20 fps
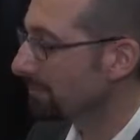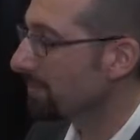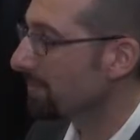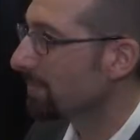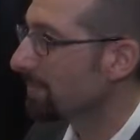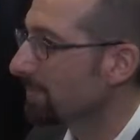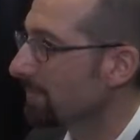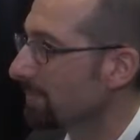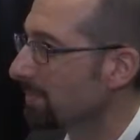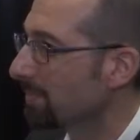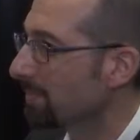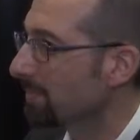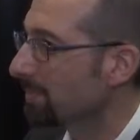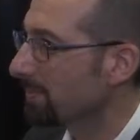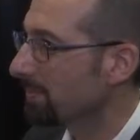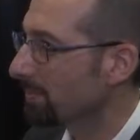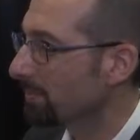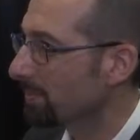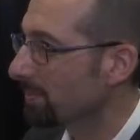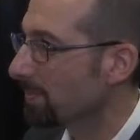
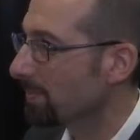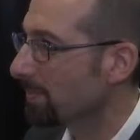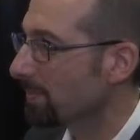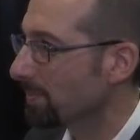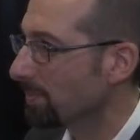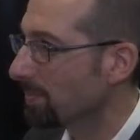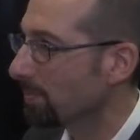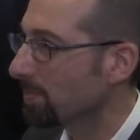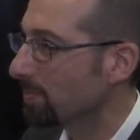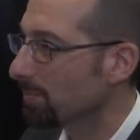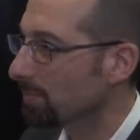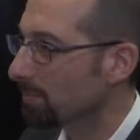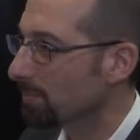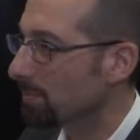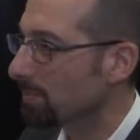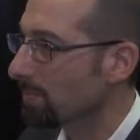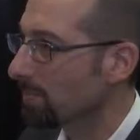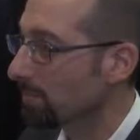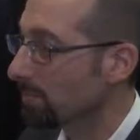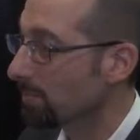
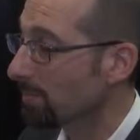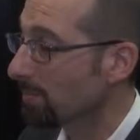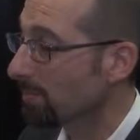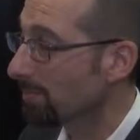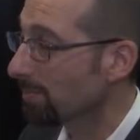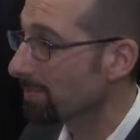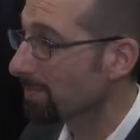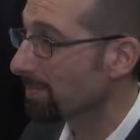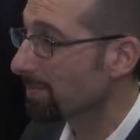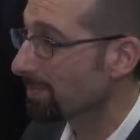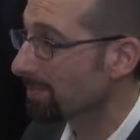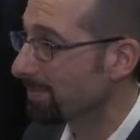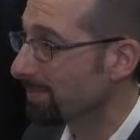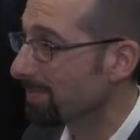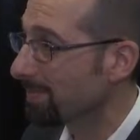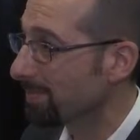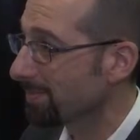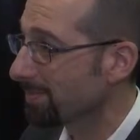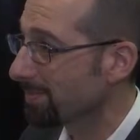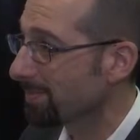
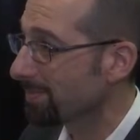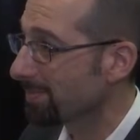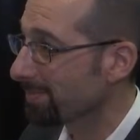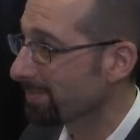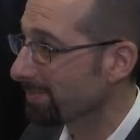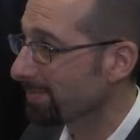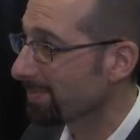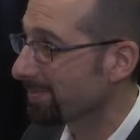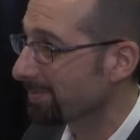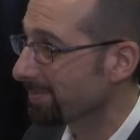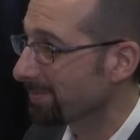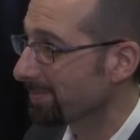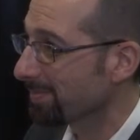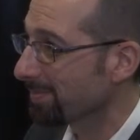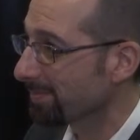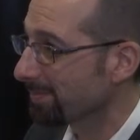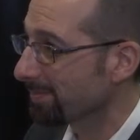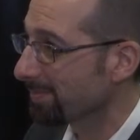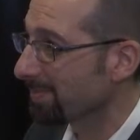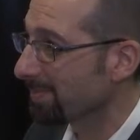
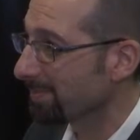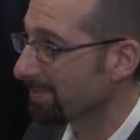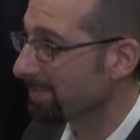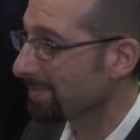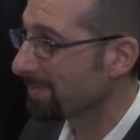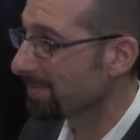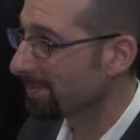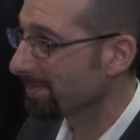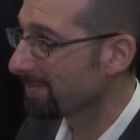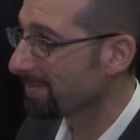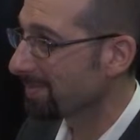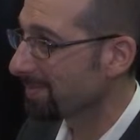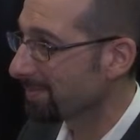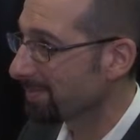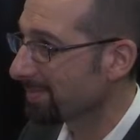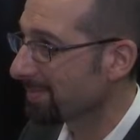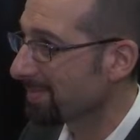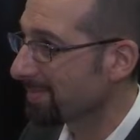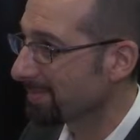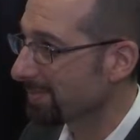
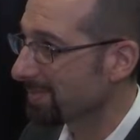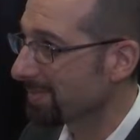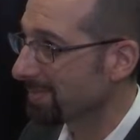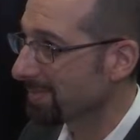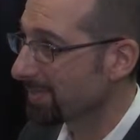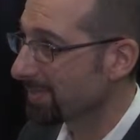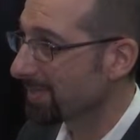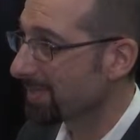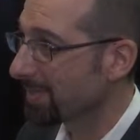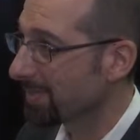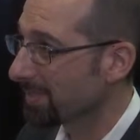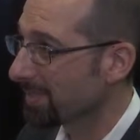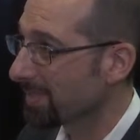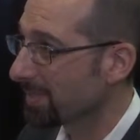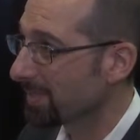The person shown says nothing.